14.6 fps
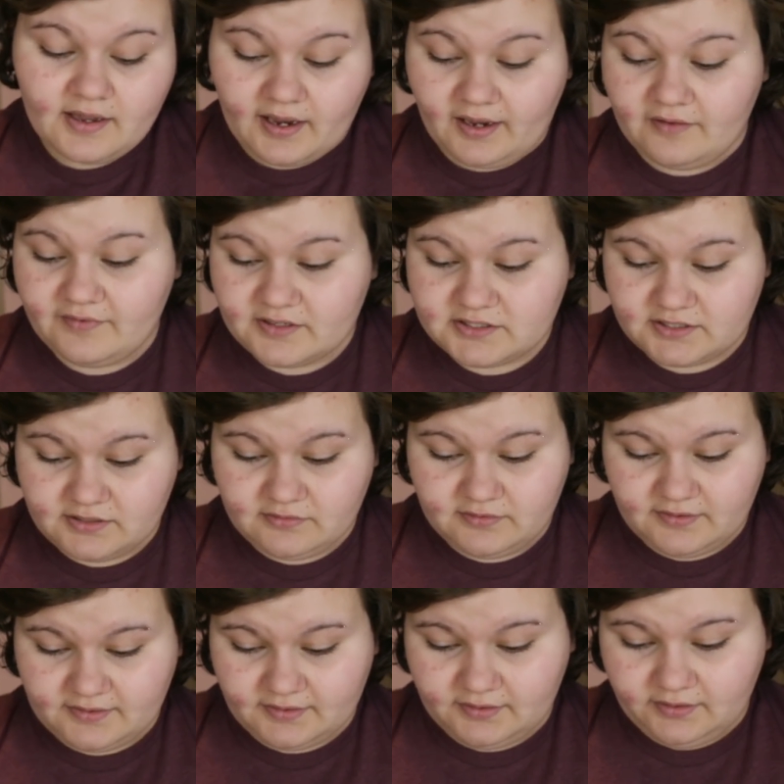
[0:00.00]
I've actually
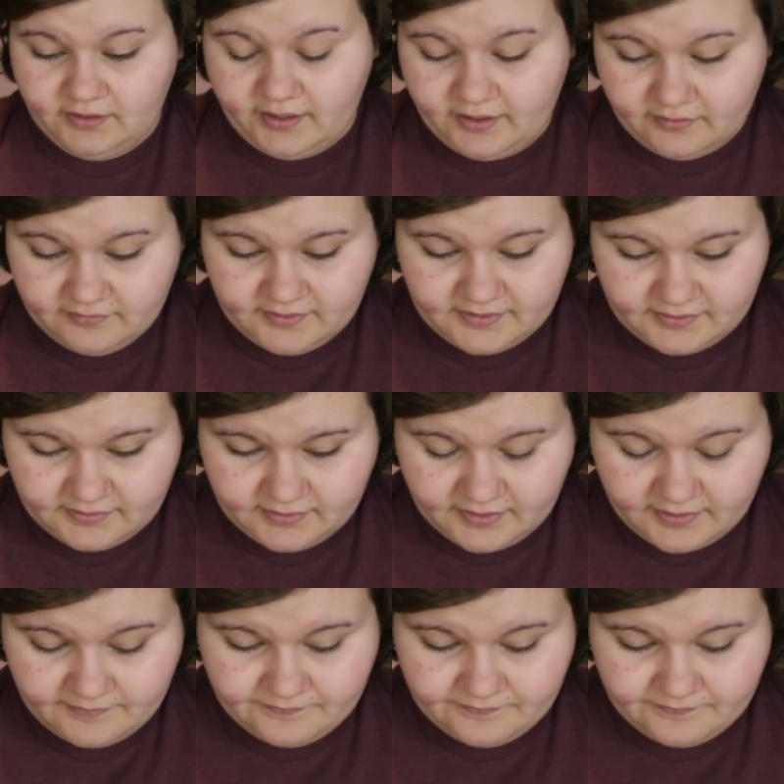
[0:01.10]
used this a lot recently.